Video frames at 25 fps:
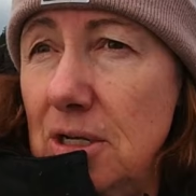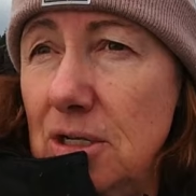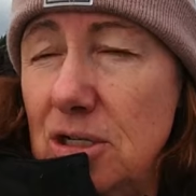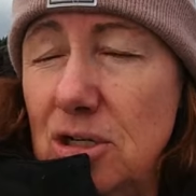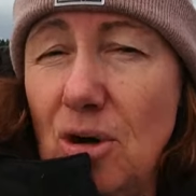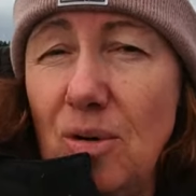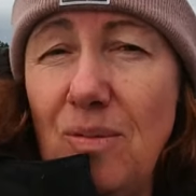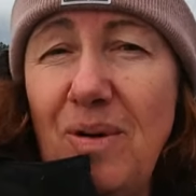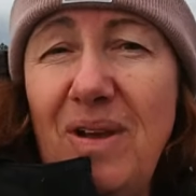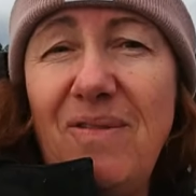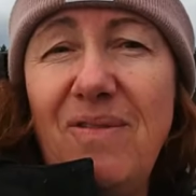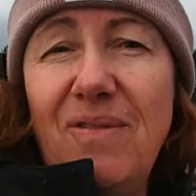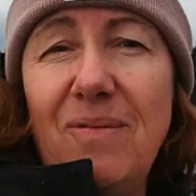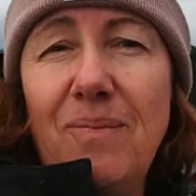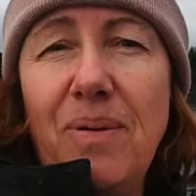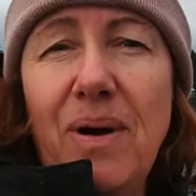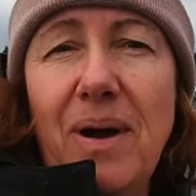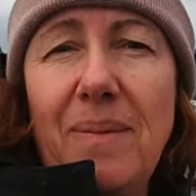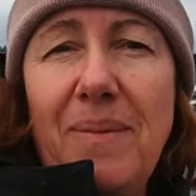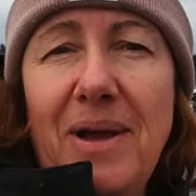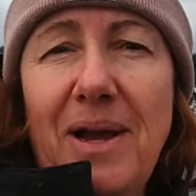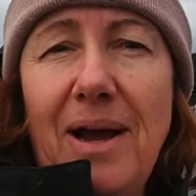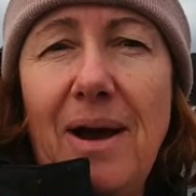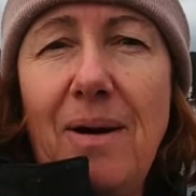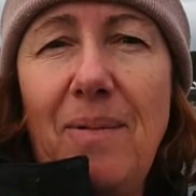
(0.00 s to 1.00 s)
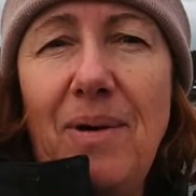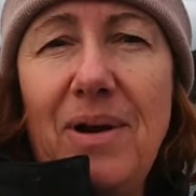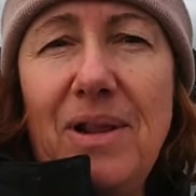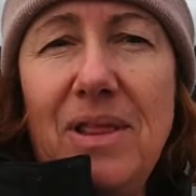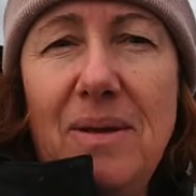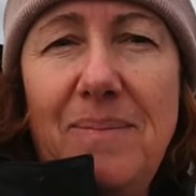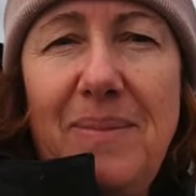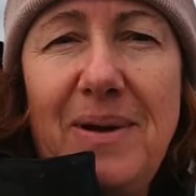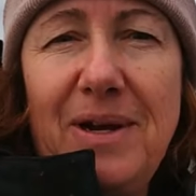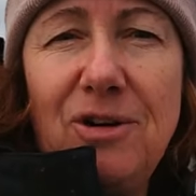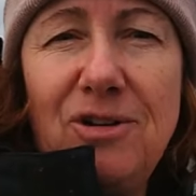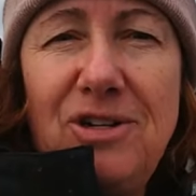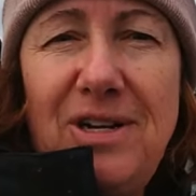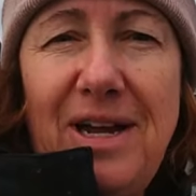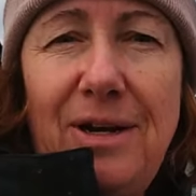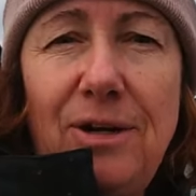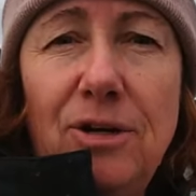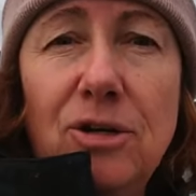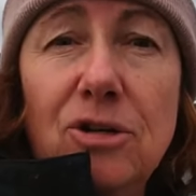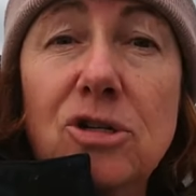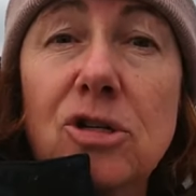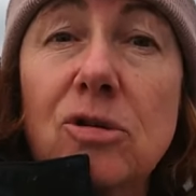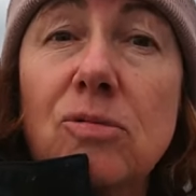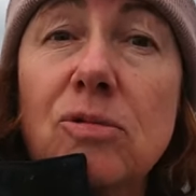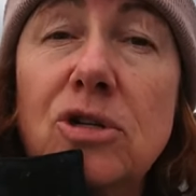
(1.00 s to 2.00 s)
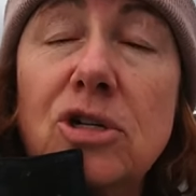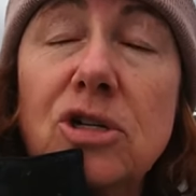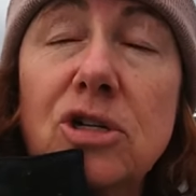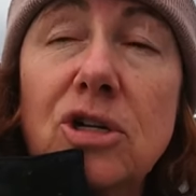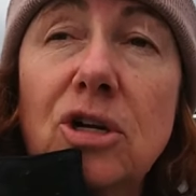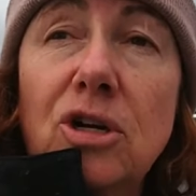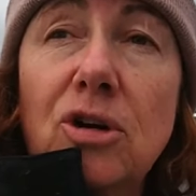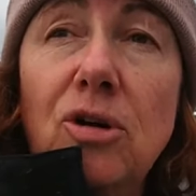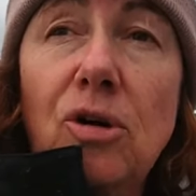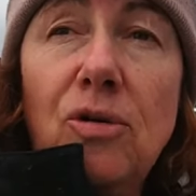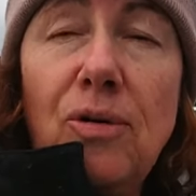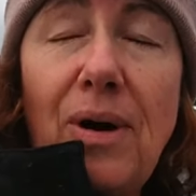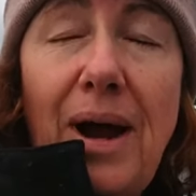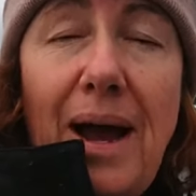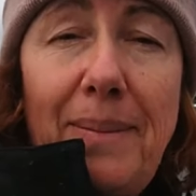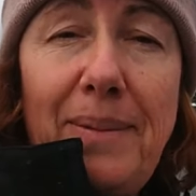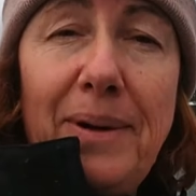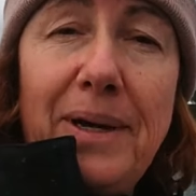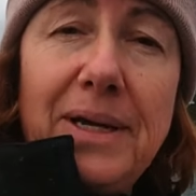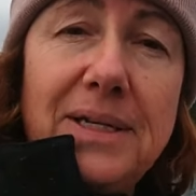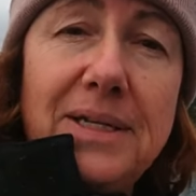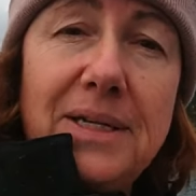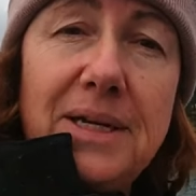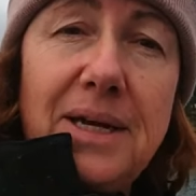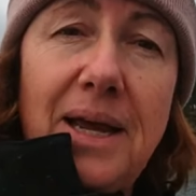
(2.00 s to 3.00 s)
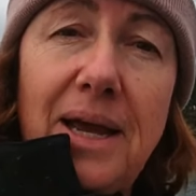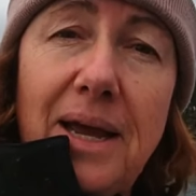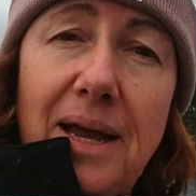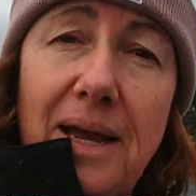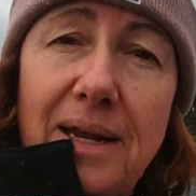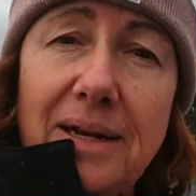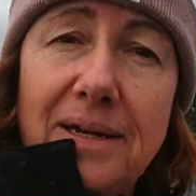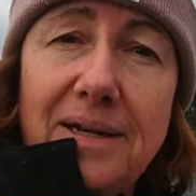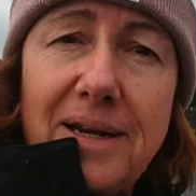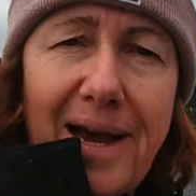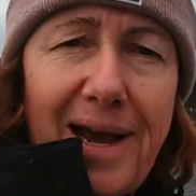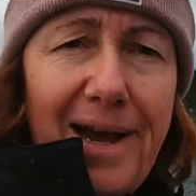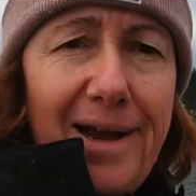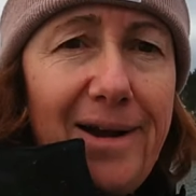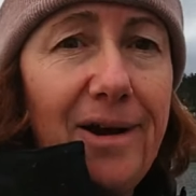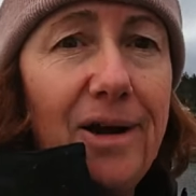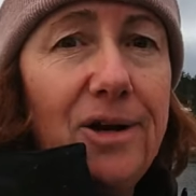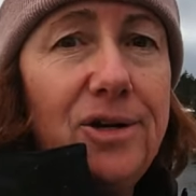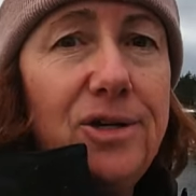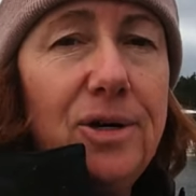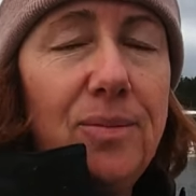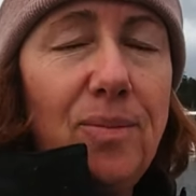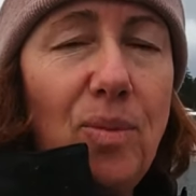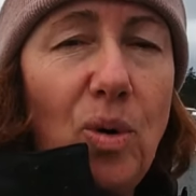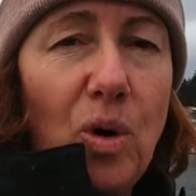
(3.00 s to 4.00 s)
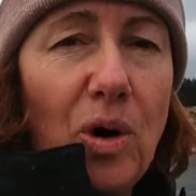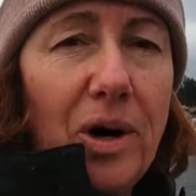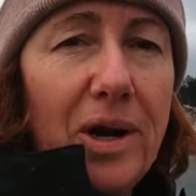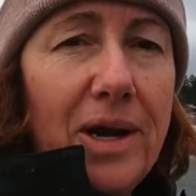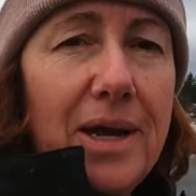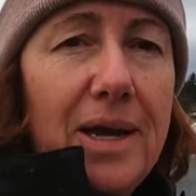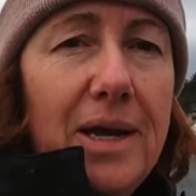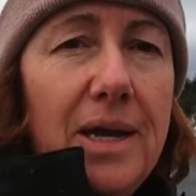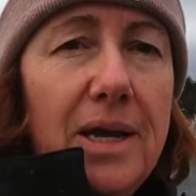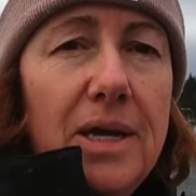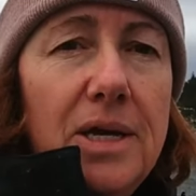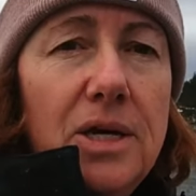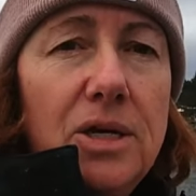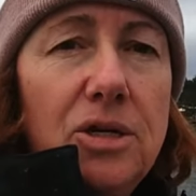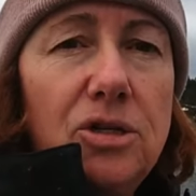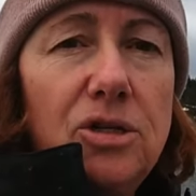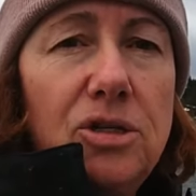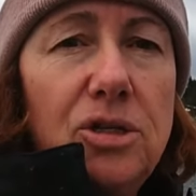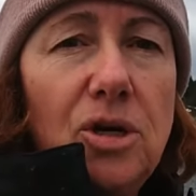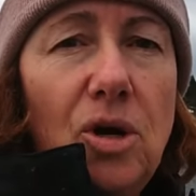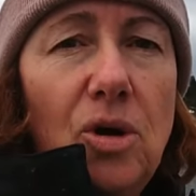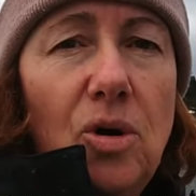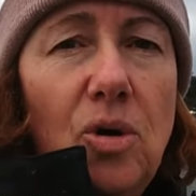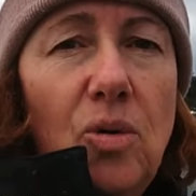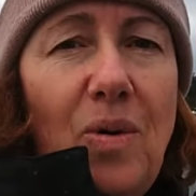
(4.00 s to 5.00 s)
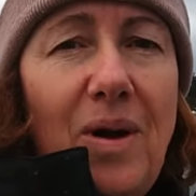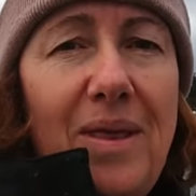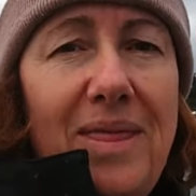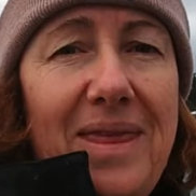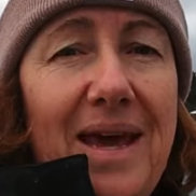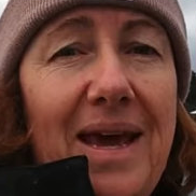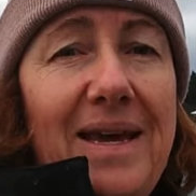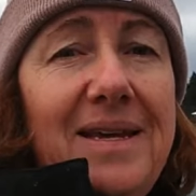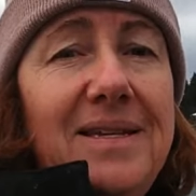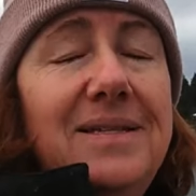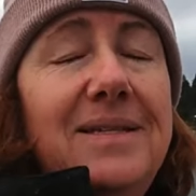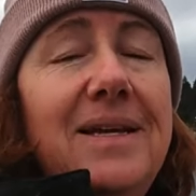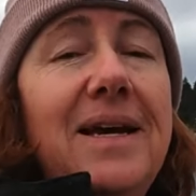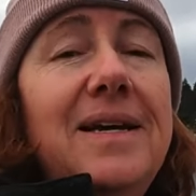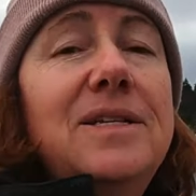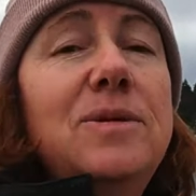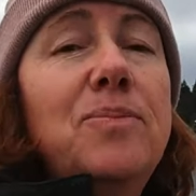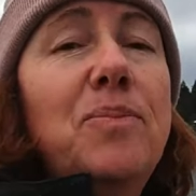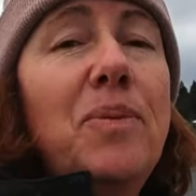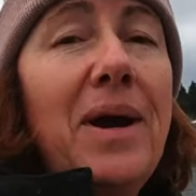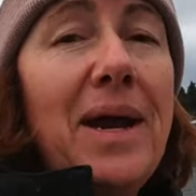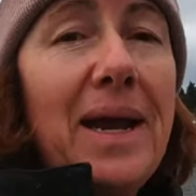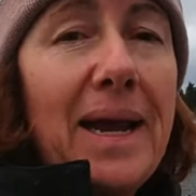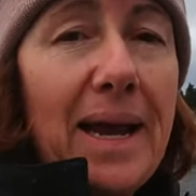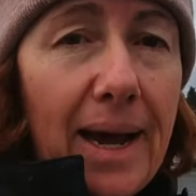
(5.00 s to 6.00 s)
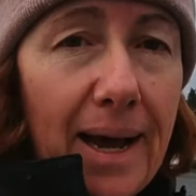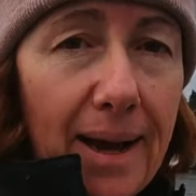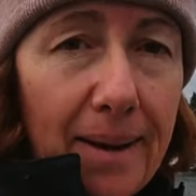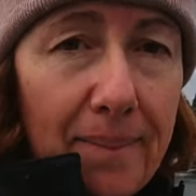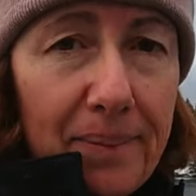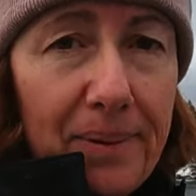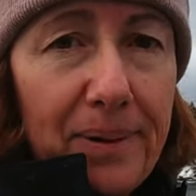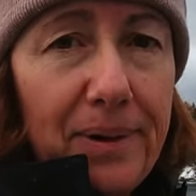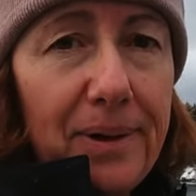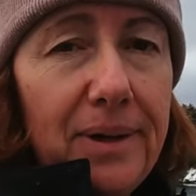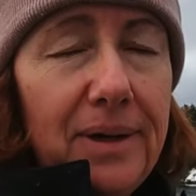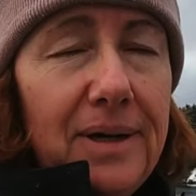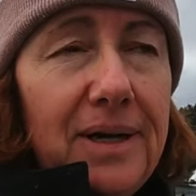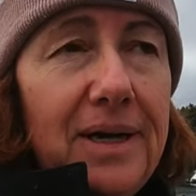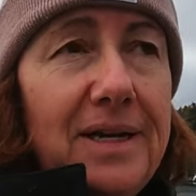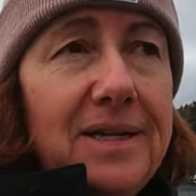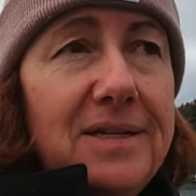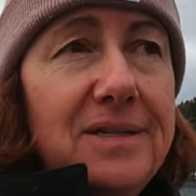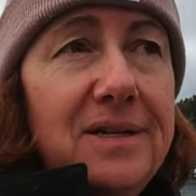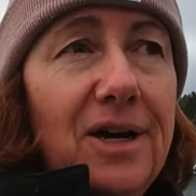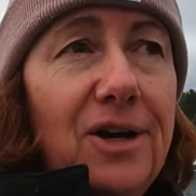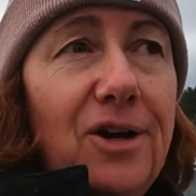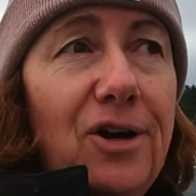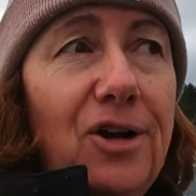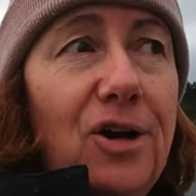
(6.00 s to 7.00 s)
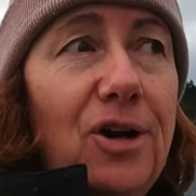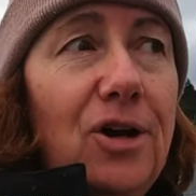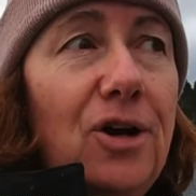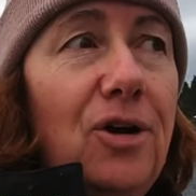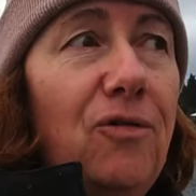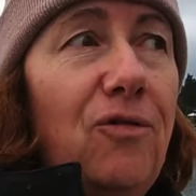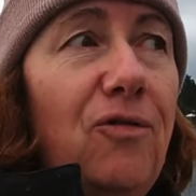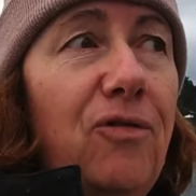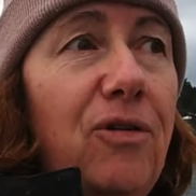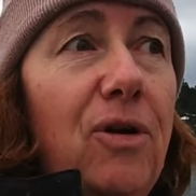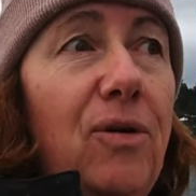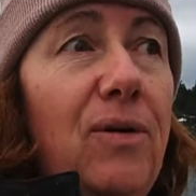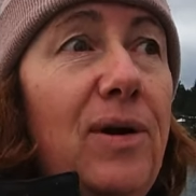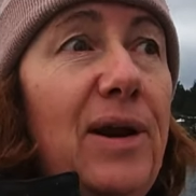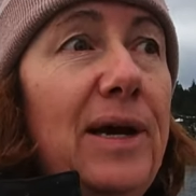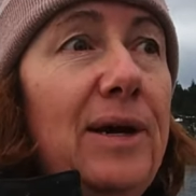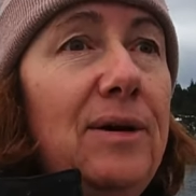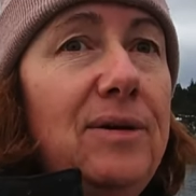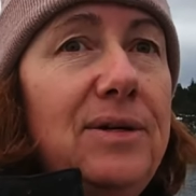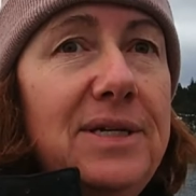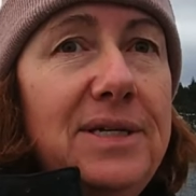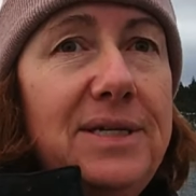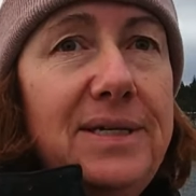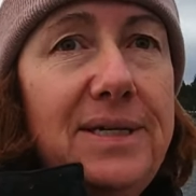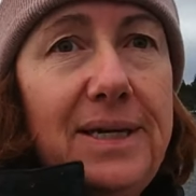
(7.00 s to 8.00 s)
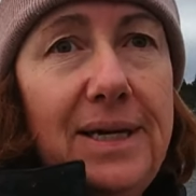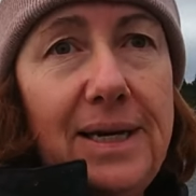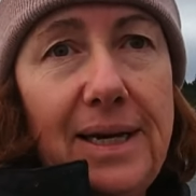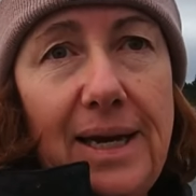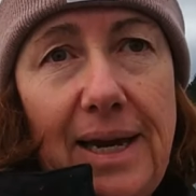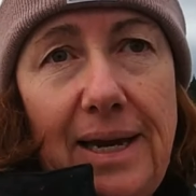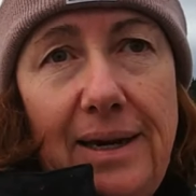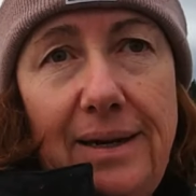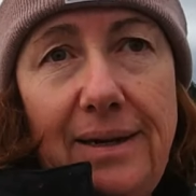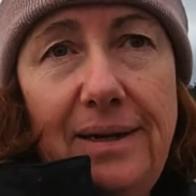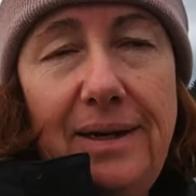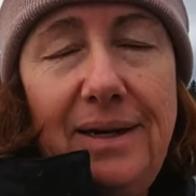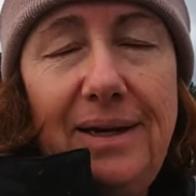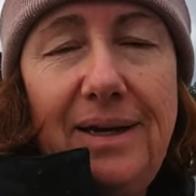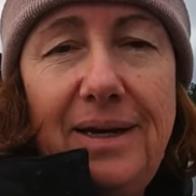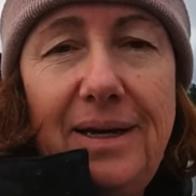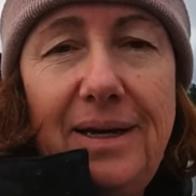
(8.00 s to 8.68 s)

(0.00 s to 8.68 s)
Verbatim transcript: So we've probably got one of the bigger tenders, so we're just gonna go grab it and tie it onto mooring. So when the ice does break up, it's not gonna go floating out to sea again.